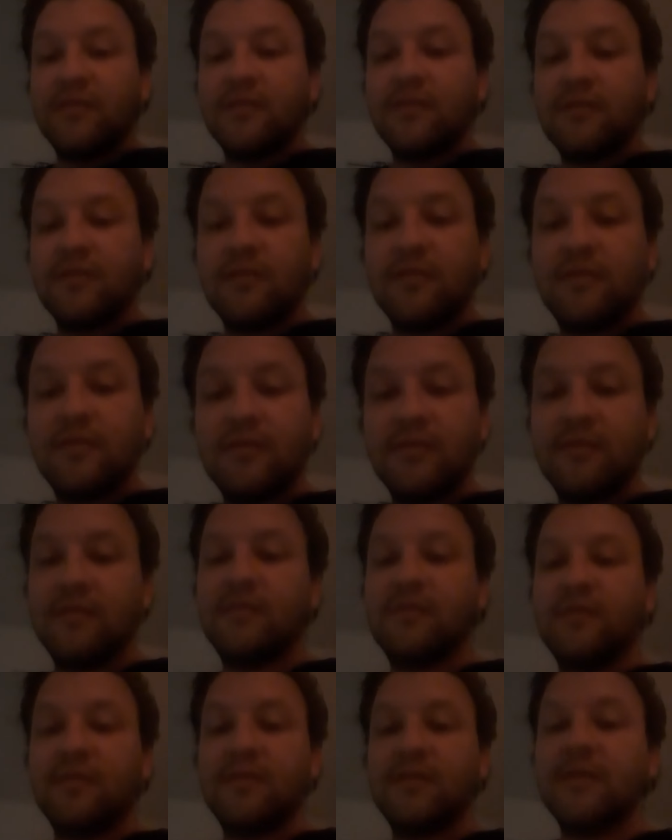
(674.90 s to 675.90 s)

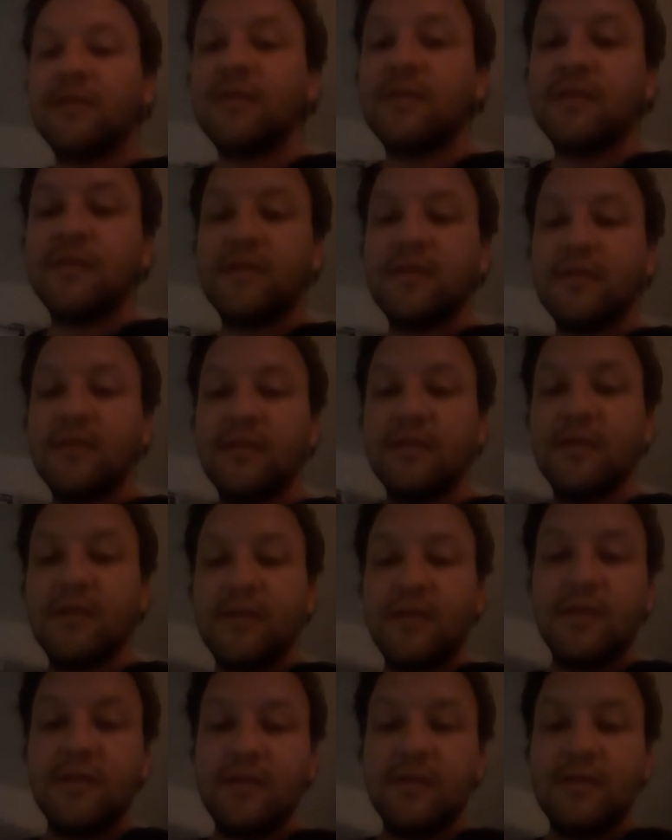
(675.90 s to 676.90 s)

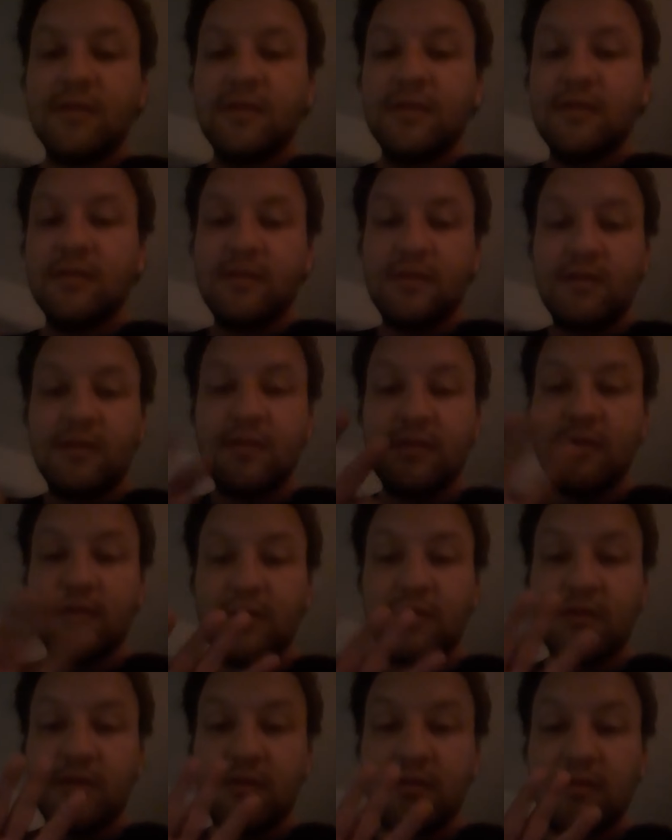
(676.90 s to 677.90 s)

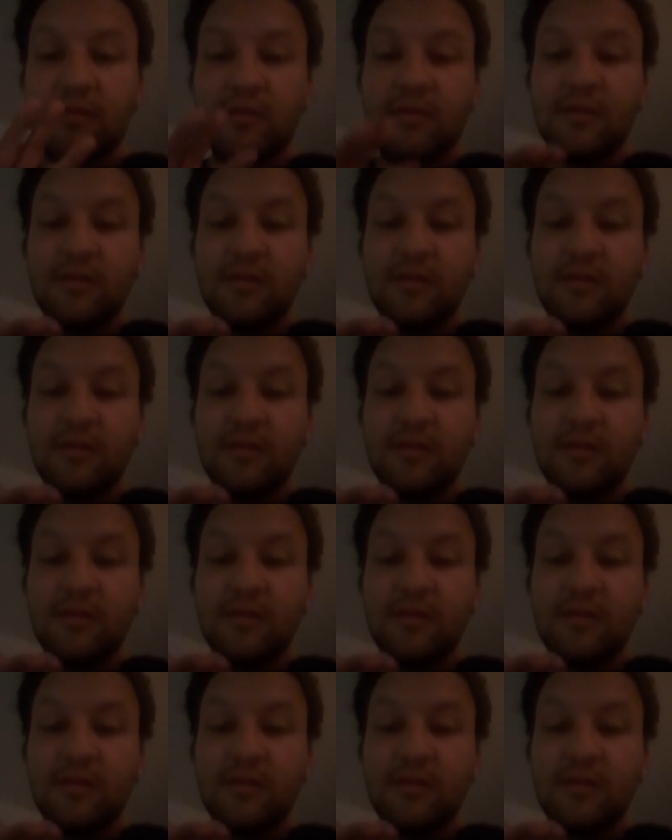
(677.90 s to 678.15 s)
(no one is talking)